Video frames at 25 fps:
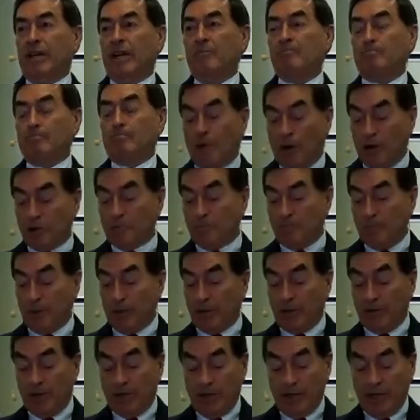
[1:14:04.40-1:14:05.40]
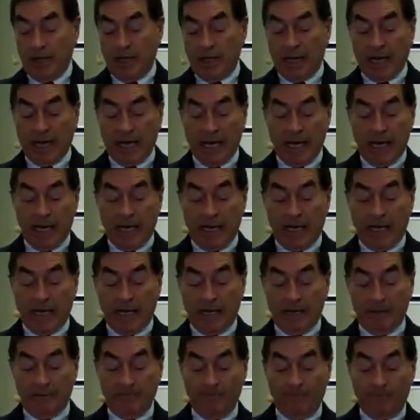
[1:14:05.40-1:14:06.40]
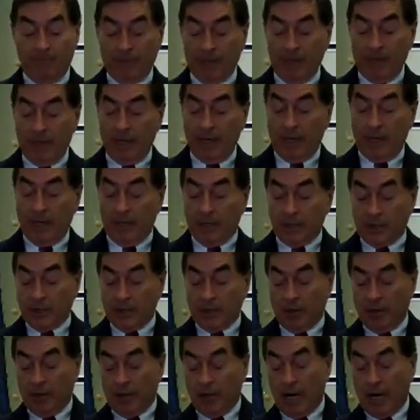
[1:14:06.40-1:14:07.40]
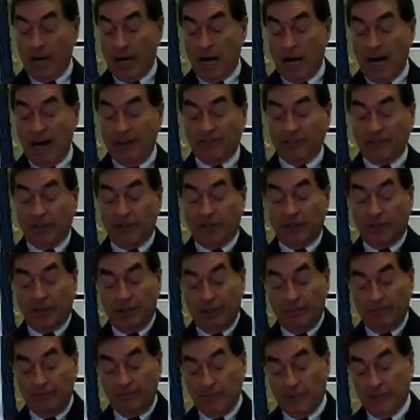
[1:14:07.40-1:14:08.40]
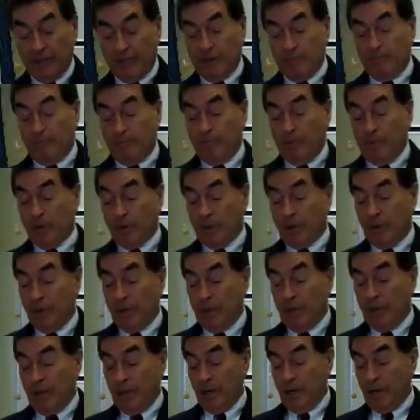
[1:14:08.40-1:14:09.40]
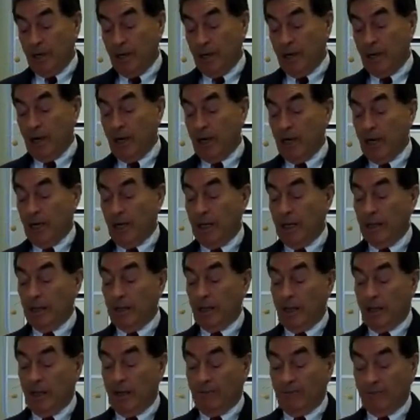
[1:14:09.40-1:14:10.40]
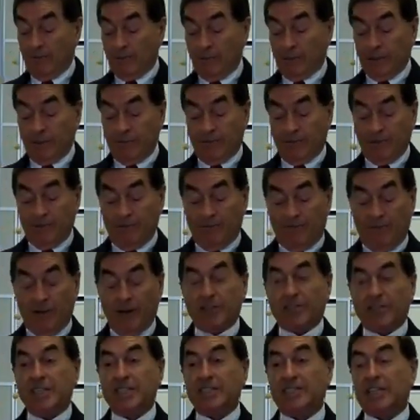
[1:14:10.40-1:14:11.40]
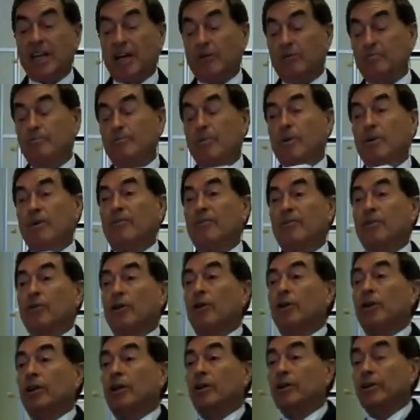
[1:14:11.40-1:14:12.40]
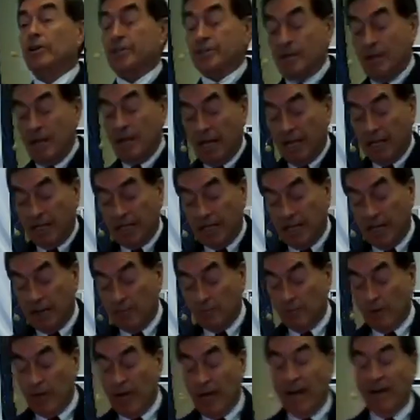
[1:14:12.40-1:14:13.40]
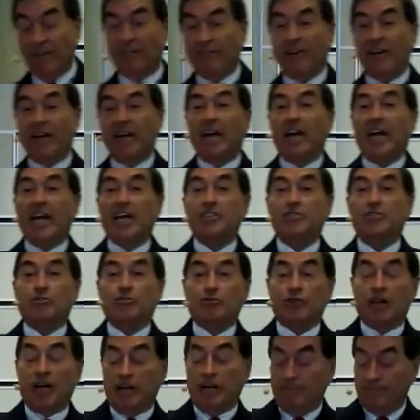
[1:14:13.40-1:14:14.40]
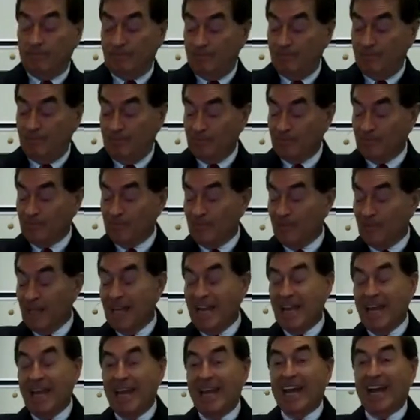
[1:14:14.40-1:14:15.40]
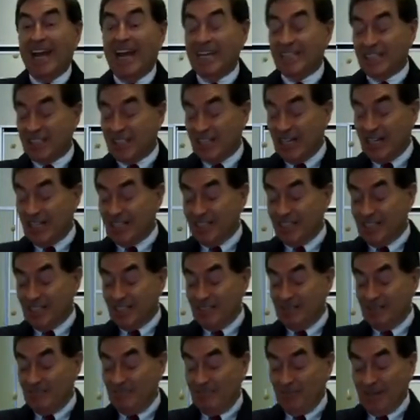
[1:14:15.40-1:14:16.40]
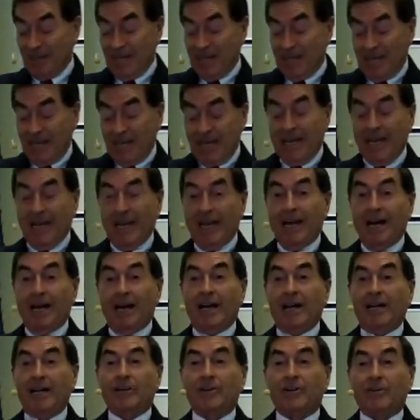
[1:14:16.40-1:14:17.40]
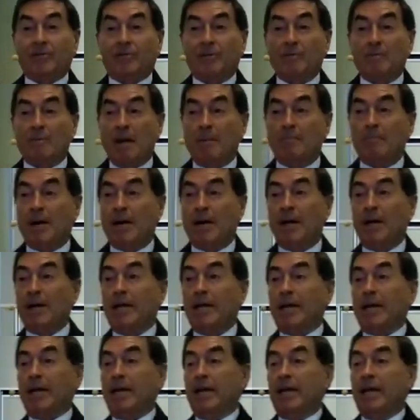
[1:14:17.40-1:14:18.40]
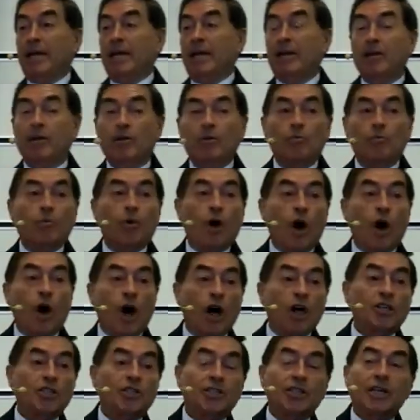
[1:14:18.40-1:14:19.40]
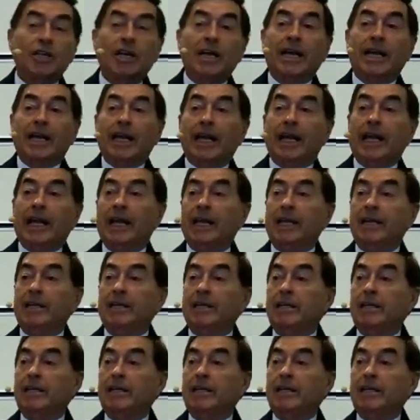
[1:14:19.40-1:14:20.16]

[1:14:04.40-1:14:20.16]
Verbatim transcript: prosper again. So after the book uh, of first and second book of Chronicles, then we have Ezra. Ezra, uh, you remember, he was in